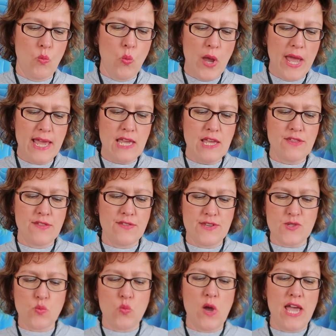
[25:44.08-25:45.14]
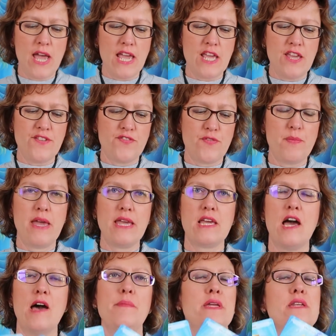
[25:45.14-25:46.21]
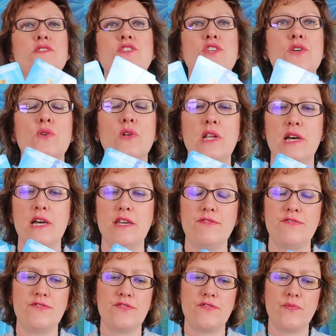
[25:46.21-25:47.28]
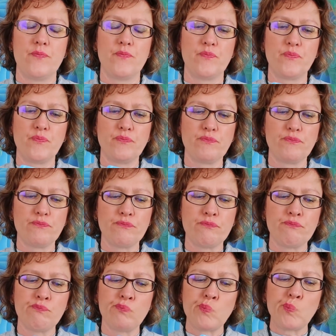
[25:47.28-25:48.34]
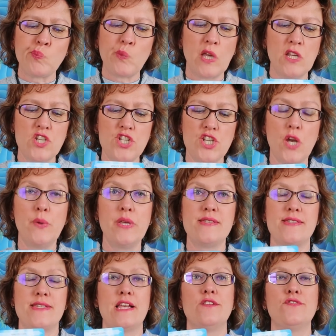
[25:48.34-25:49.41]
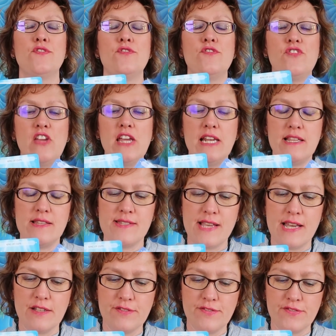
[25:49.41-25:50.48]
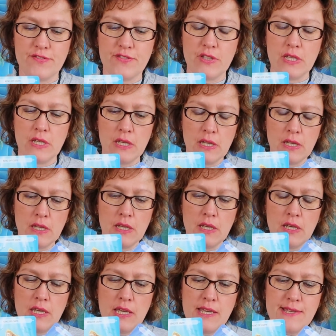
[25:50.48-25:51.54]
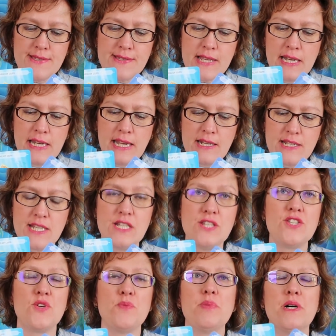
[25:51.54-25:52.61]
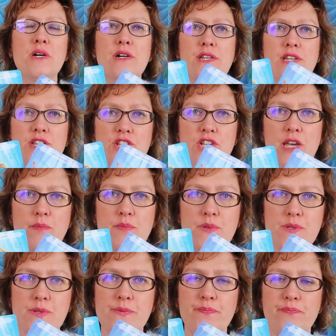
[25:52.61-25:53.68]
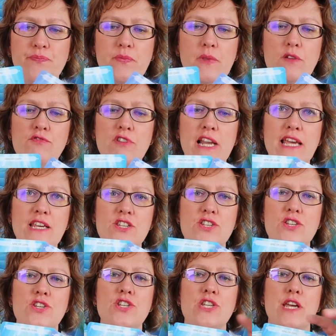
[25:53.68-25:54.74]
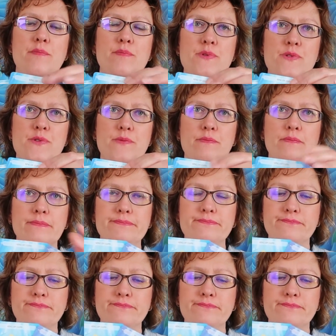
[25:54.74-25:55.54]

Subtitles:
way that this wave may come into your life and show itself and feel itself is linked into partnerships, relationships.